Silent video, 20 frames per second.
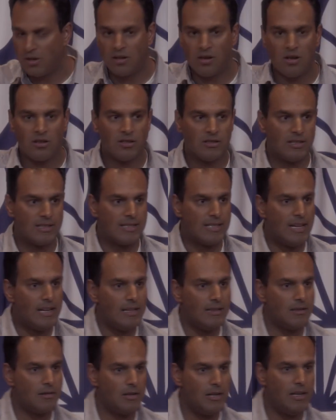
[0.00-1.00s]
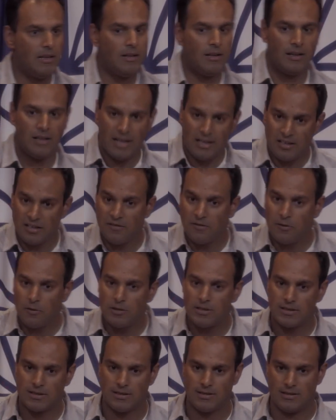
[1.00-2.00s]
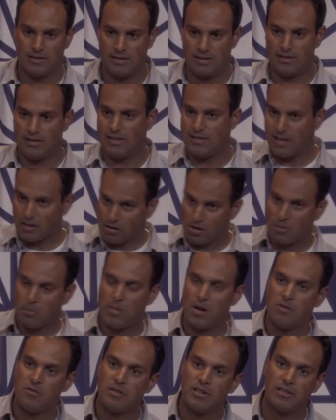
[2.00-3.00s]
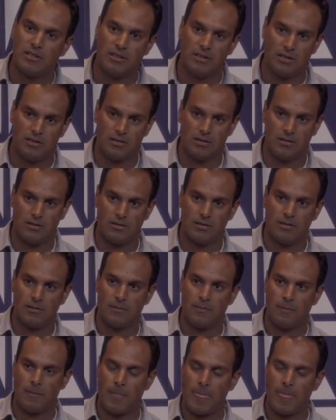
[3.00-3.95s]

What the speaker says: going on the sides, right? It influences it. These are called boundary conditions.